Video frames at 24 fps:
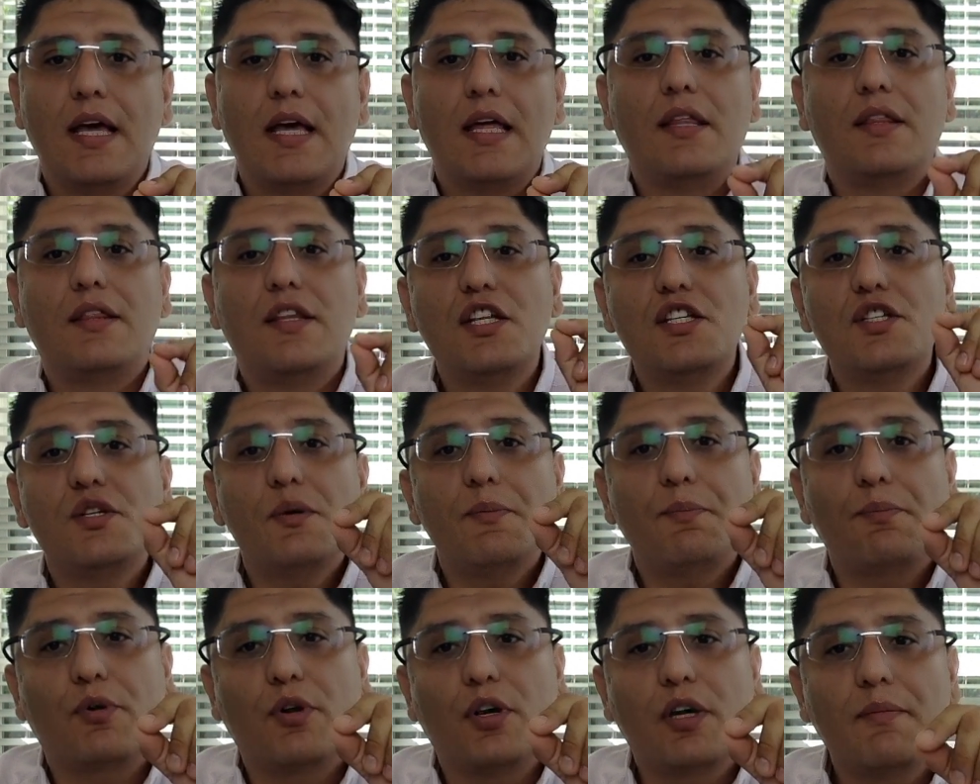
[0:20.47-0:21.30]
This
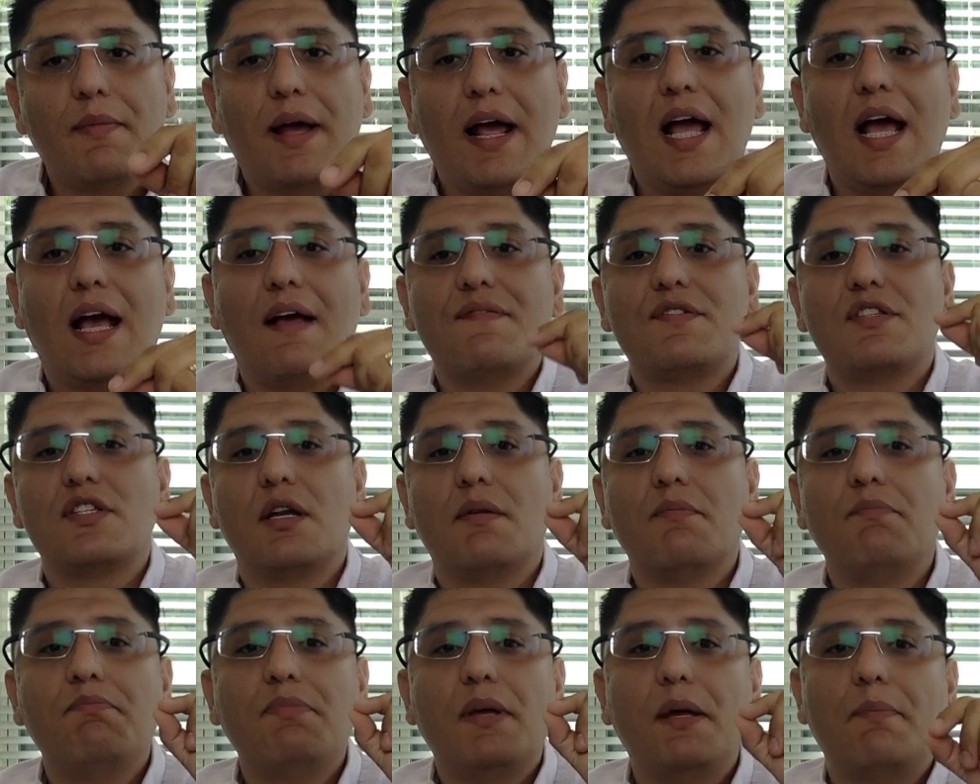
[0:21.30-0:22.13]
report may have
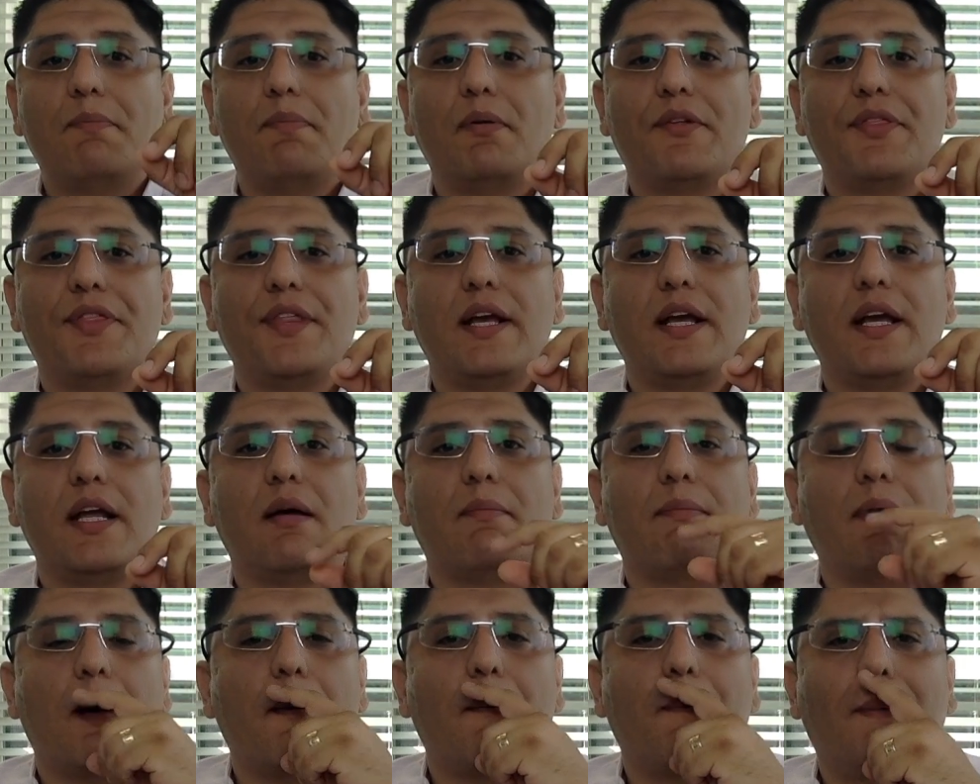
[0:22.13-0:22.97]
some people thinking
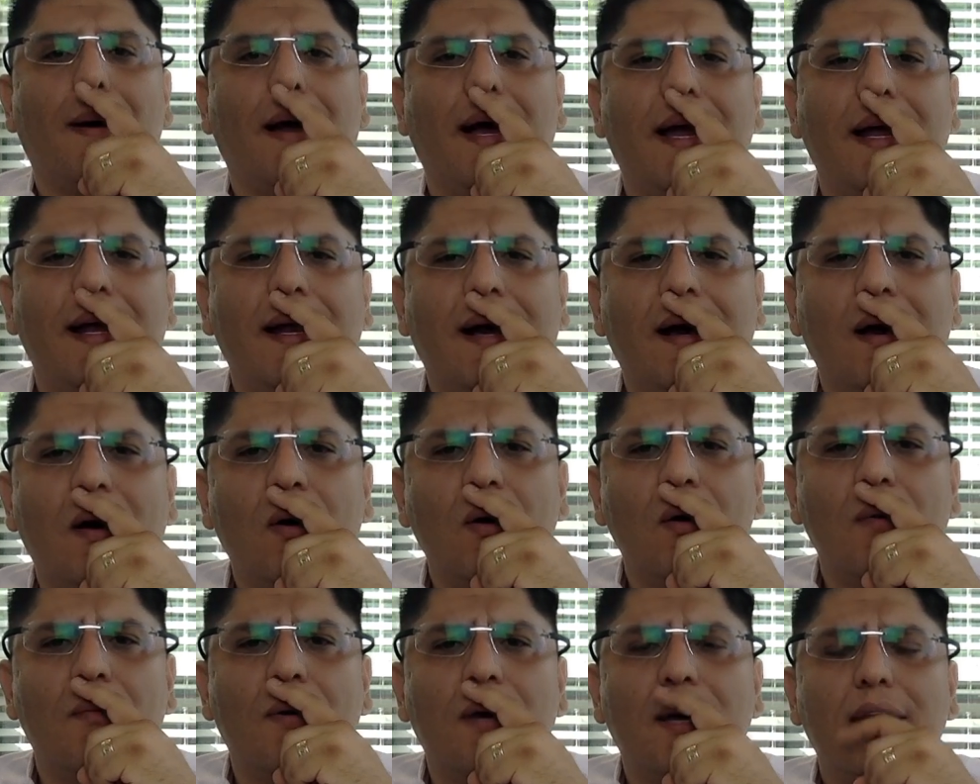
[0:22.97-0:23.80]
about buying a
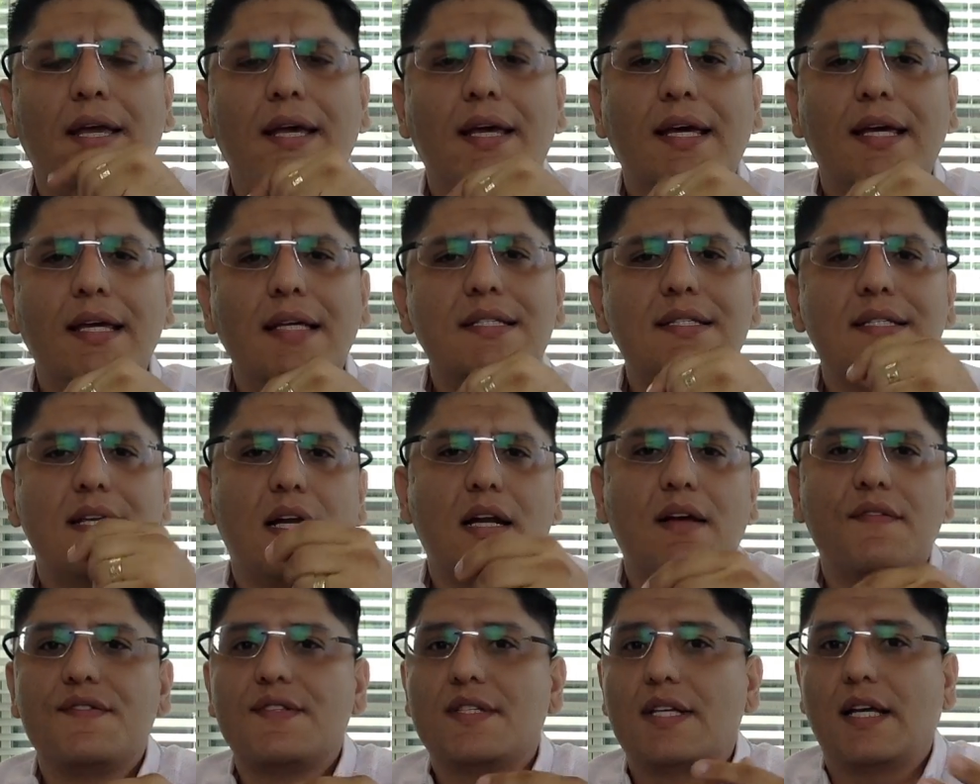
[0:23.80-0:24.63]
home
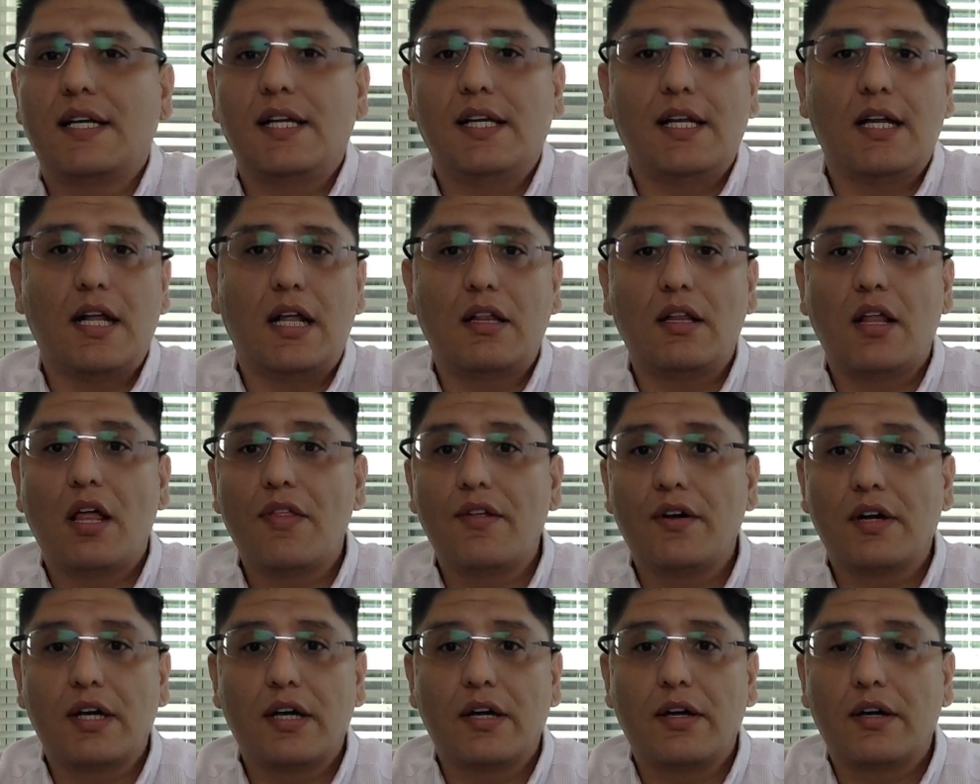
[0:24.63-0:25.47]
instead of signing
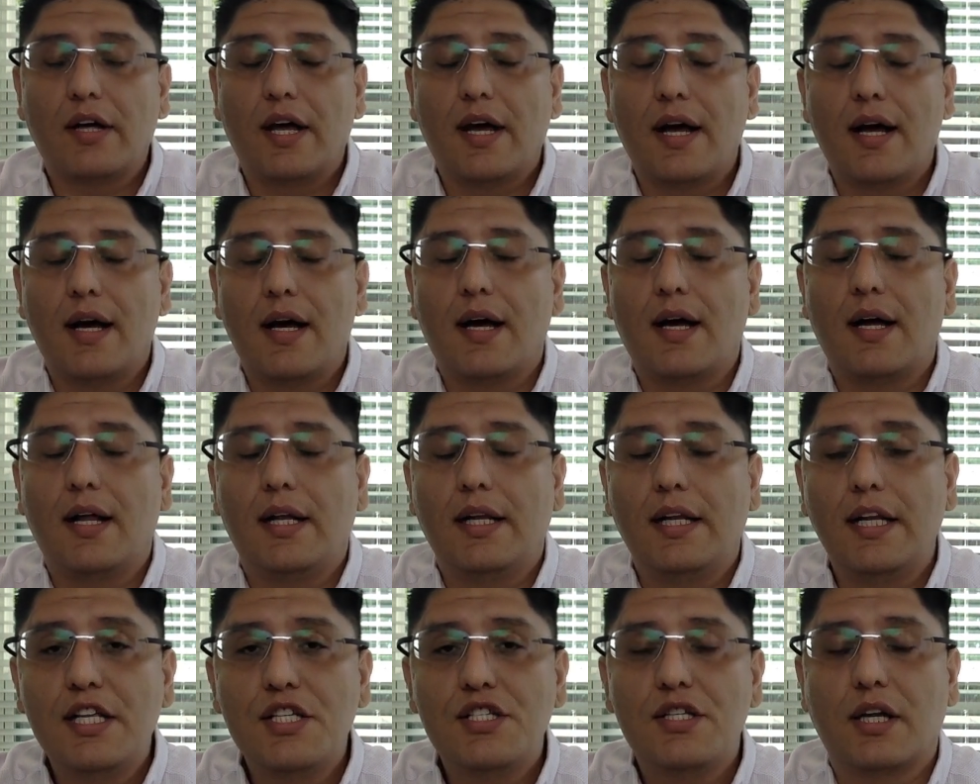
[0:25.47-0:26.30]
another uh,
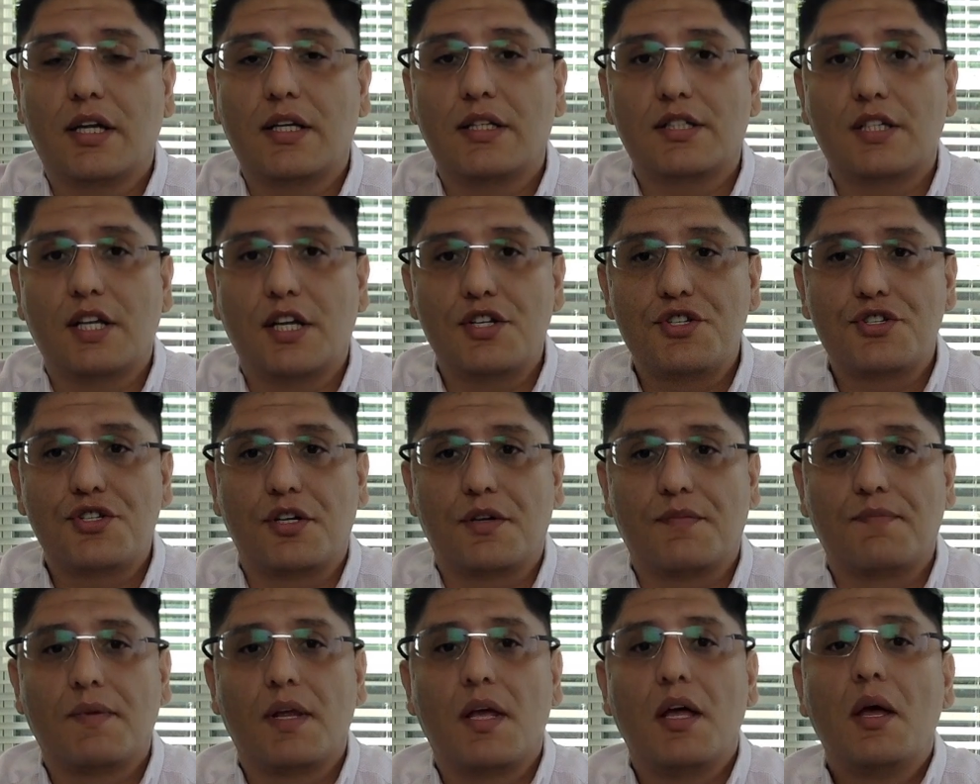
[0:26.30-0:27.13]
lease
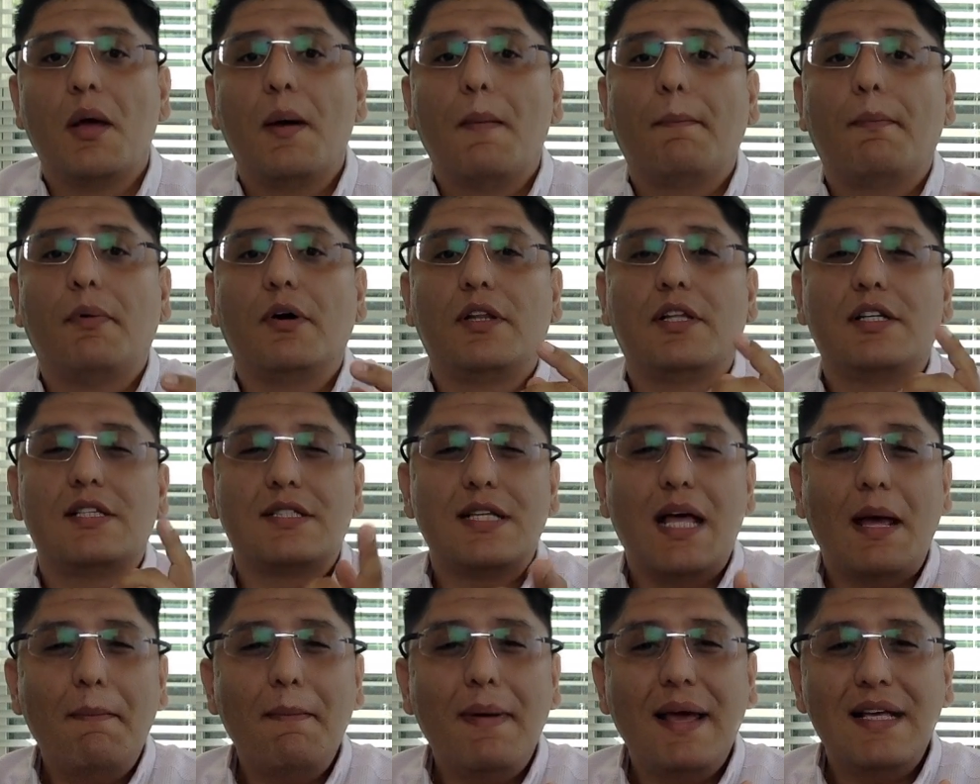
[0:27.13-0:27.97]
extension. But
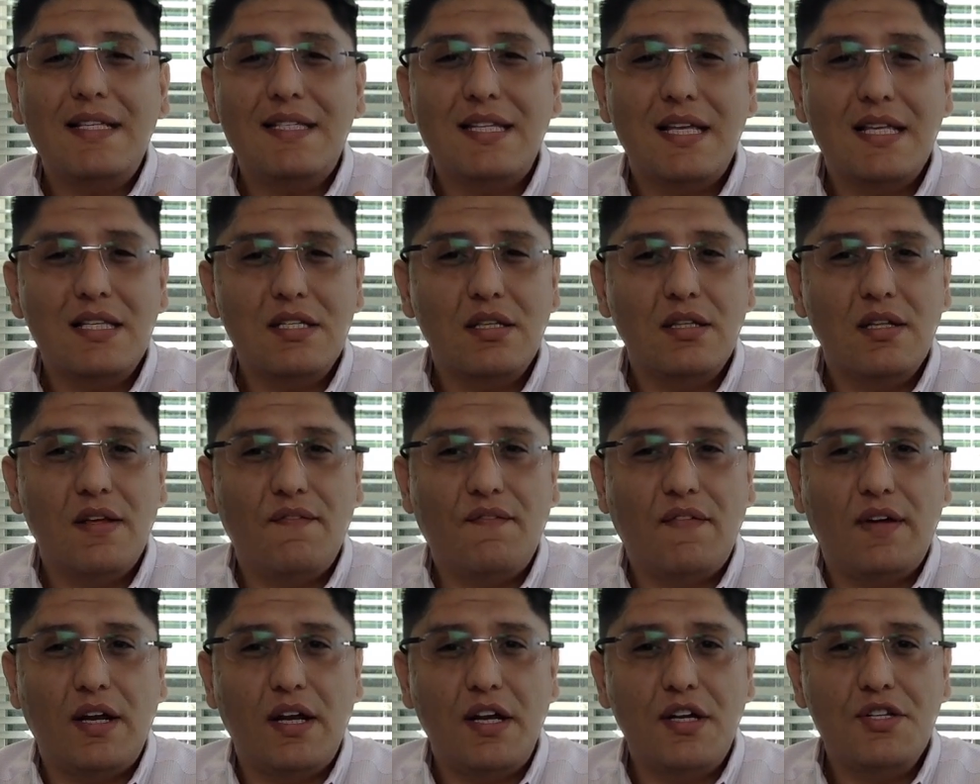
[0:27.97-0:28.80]
does that make sense in the
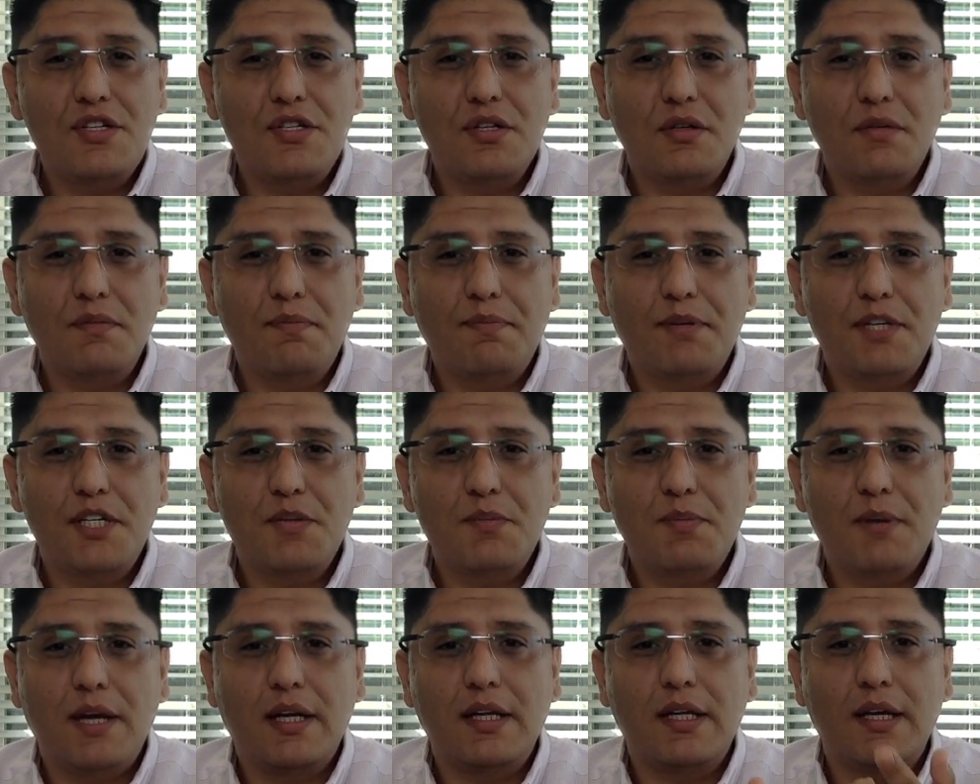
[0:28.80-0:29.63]
financial
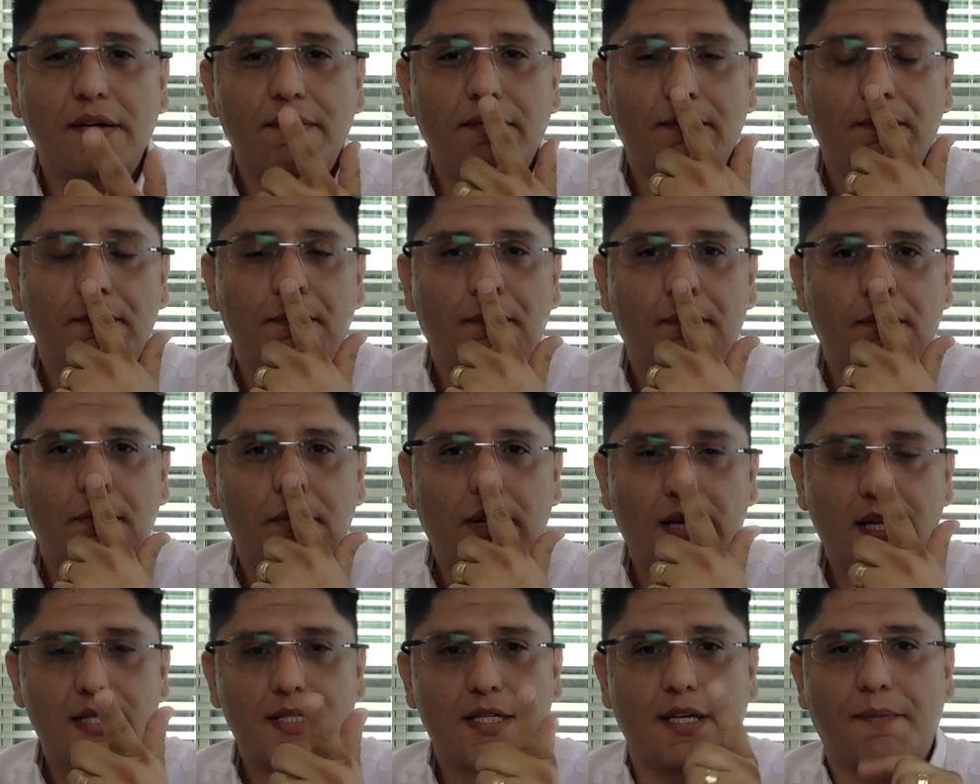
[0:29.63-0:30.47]
perspective?
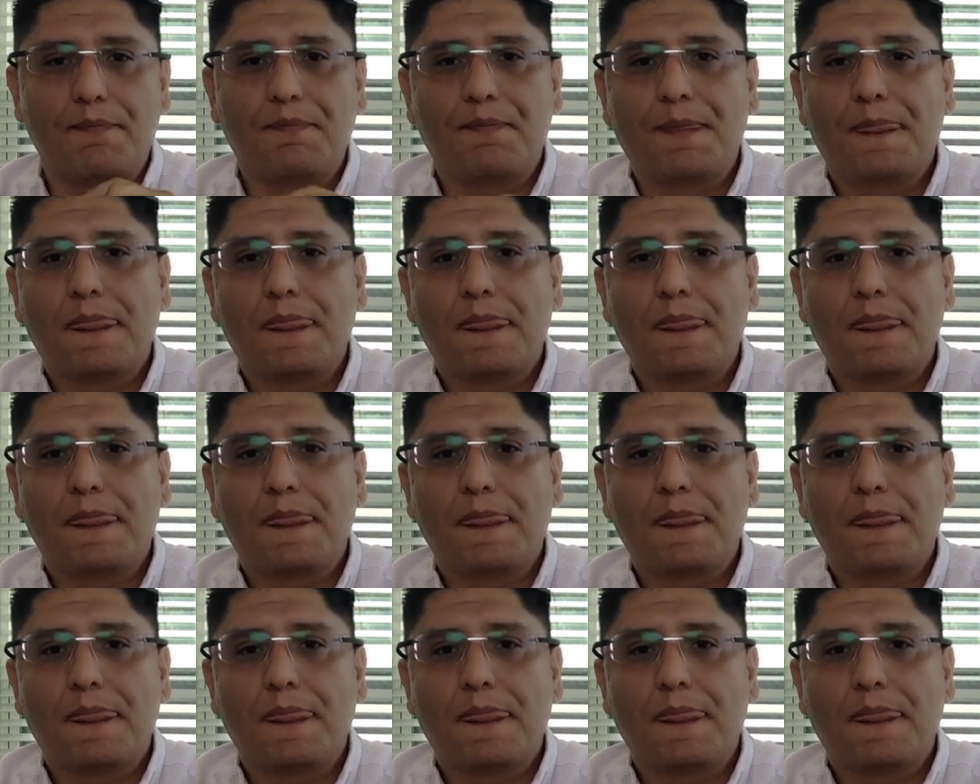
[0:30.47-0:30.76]
That's it.